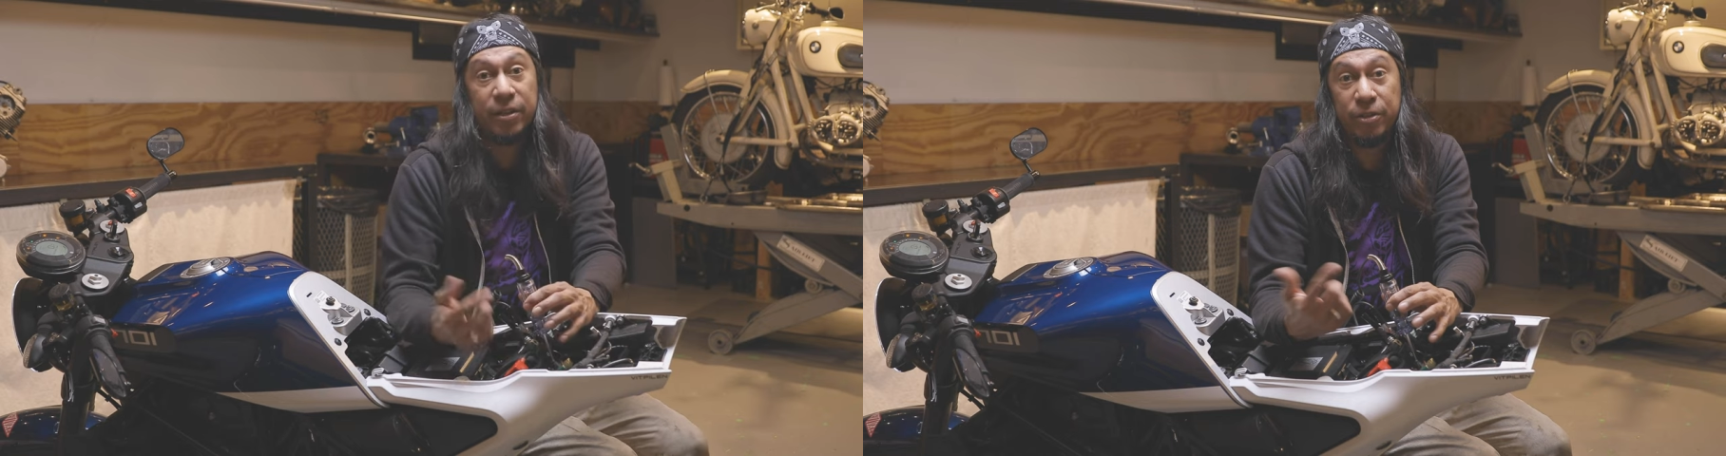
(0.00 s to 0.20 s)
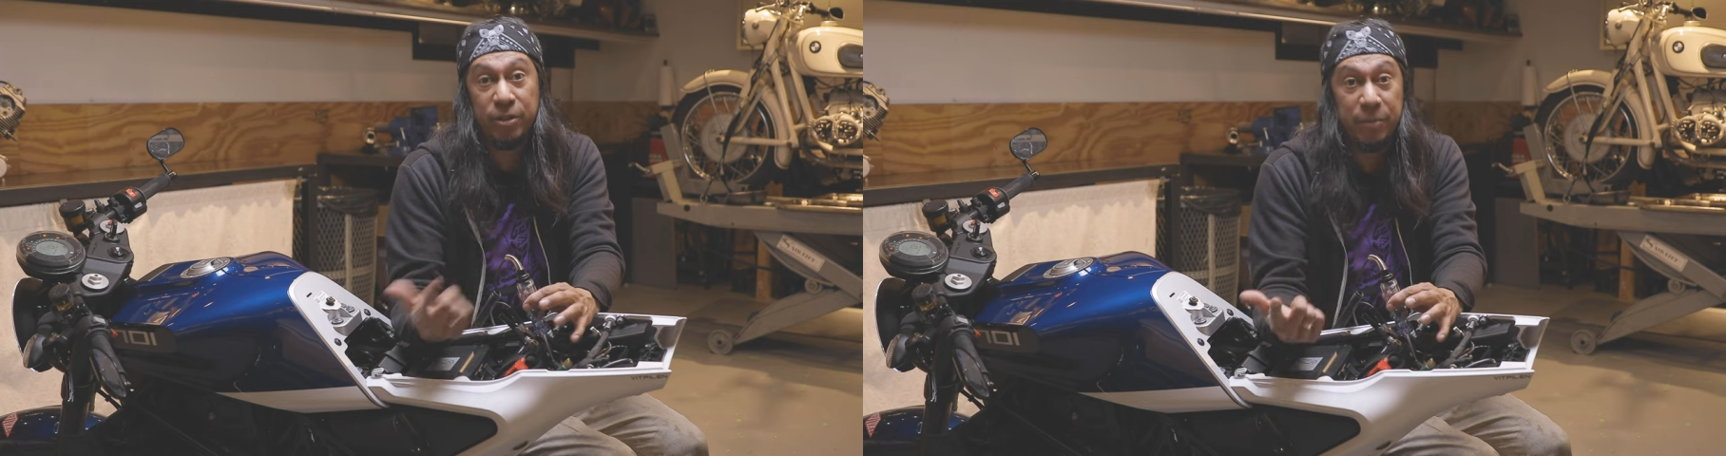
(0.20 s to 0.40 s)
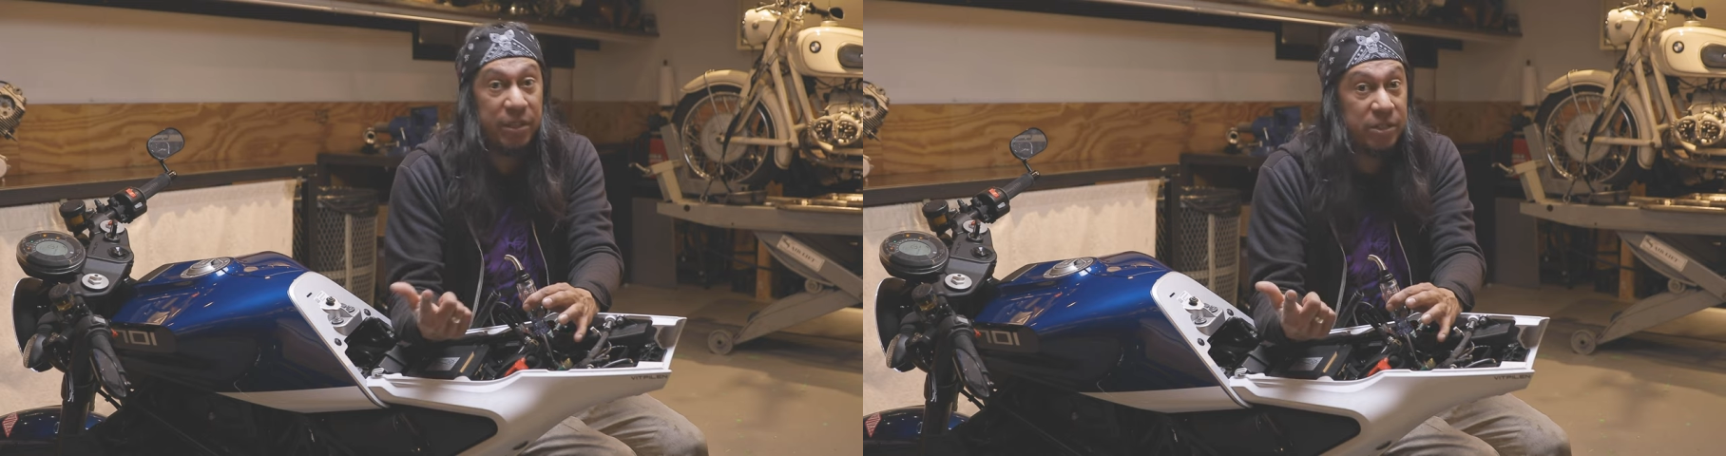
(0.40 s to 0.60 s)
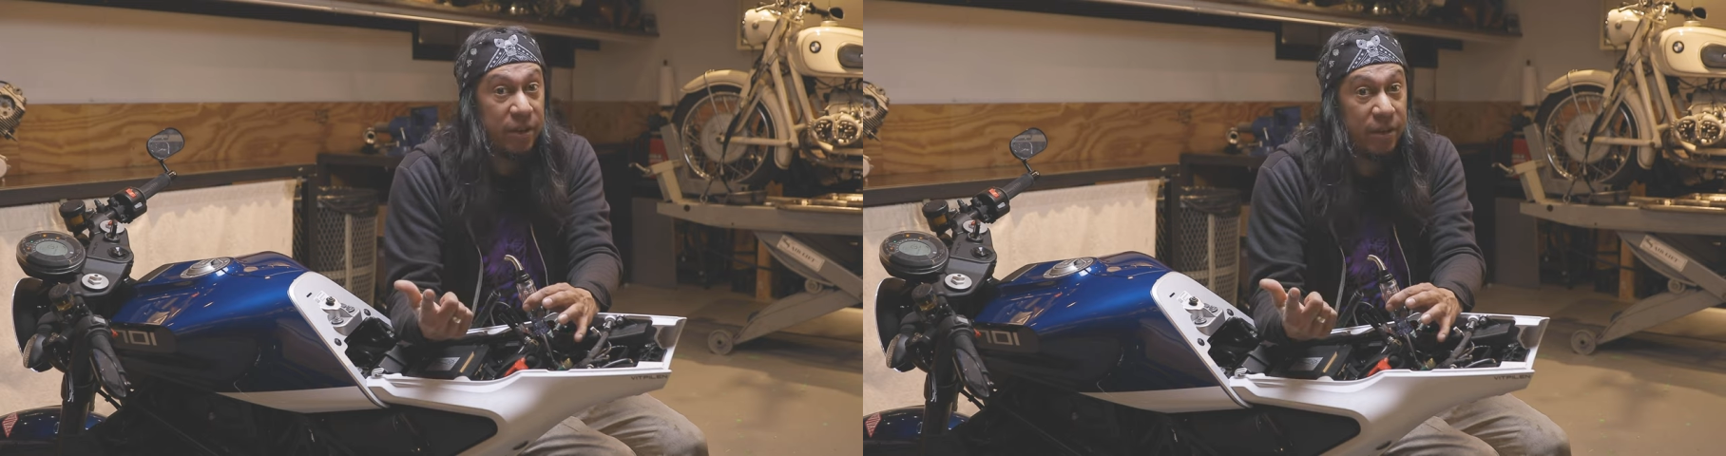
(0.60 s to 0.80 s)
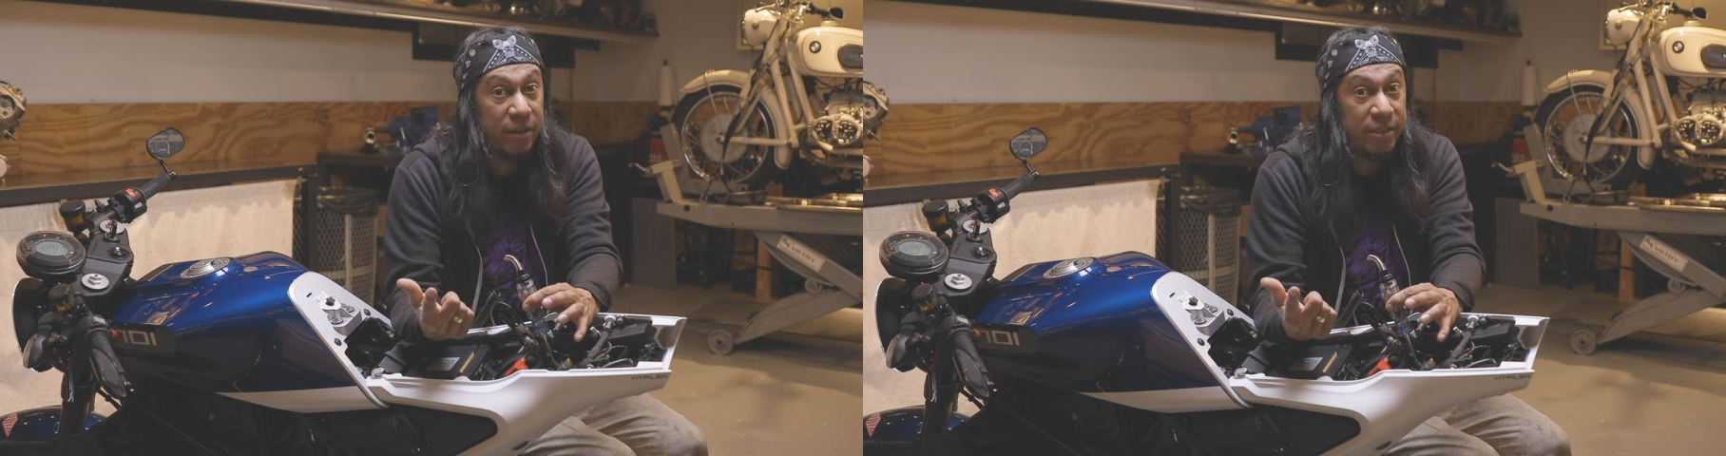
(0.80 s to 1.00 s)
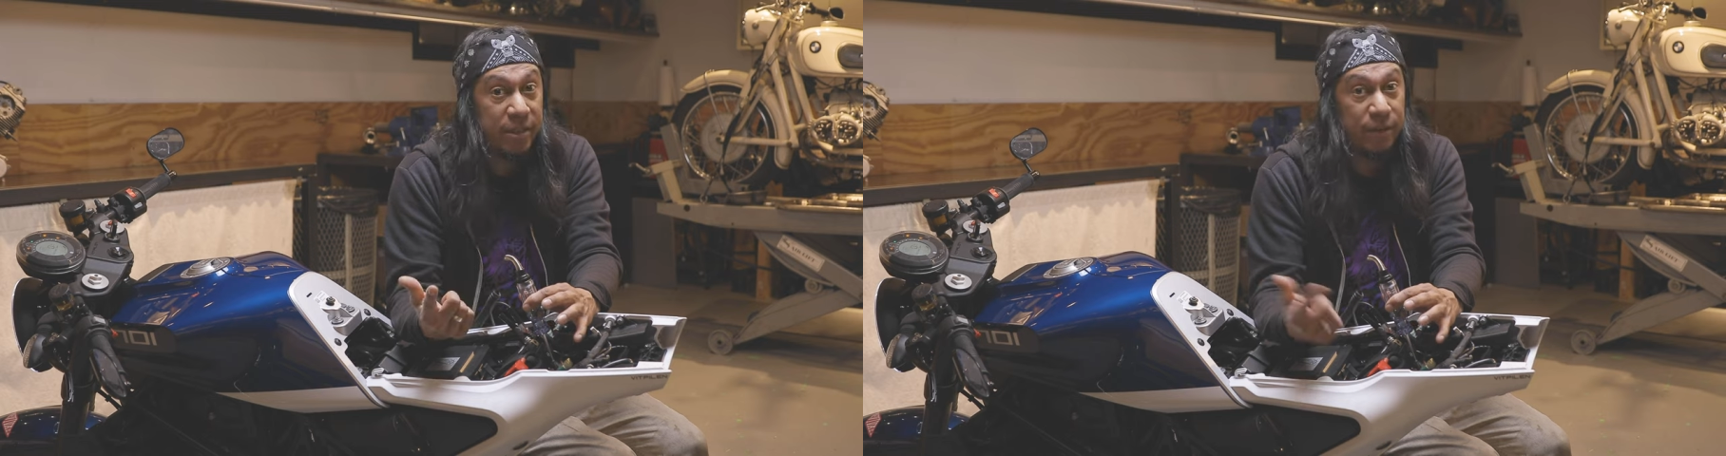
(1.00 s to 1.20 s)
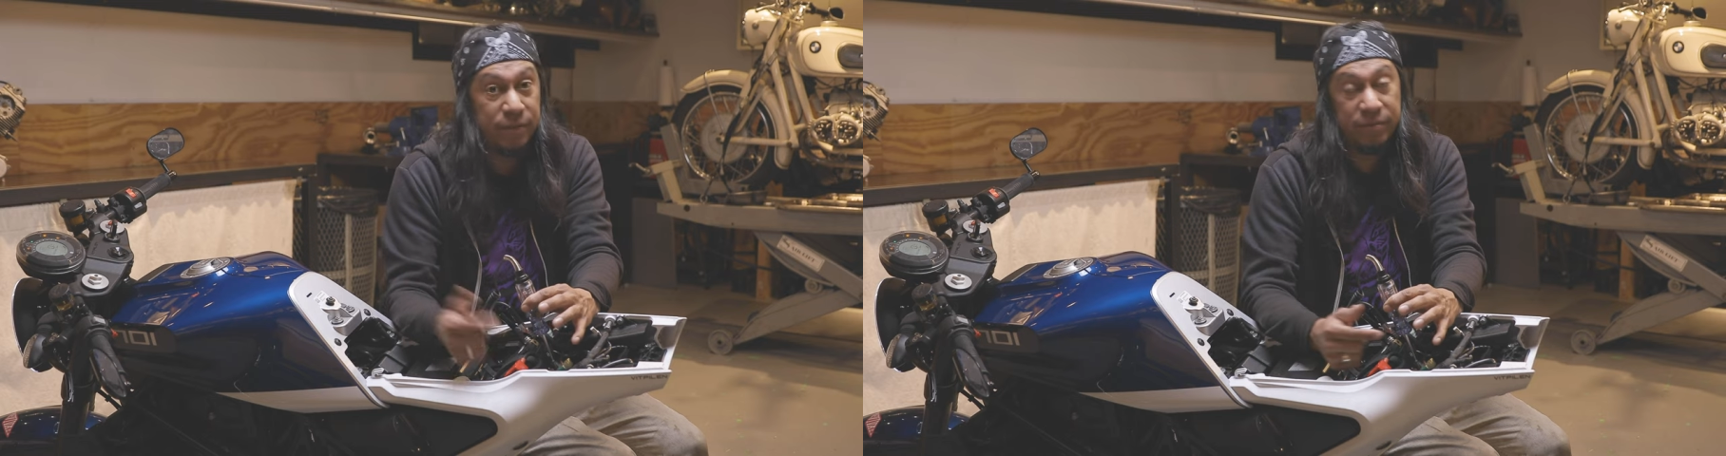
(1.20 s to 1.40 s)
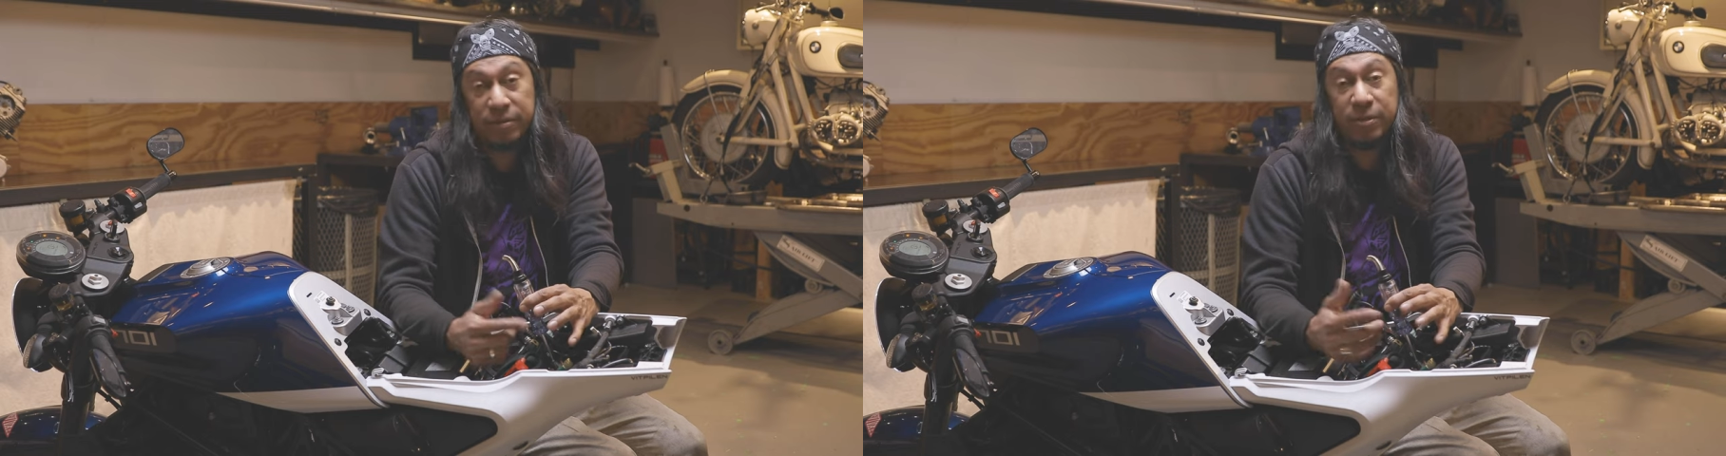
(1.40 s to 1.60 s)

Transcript: Could be the starter itself,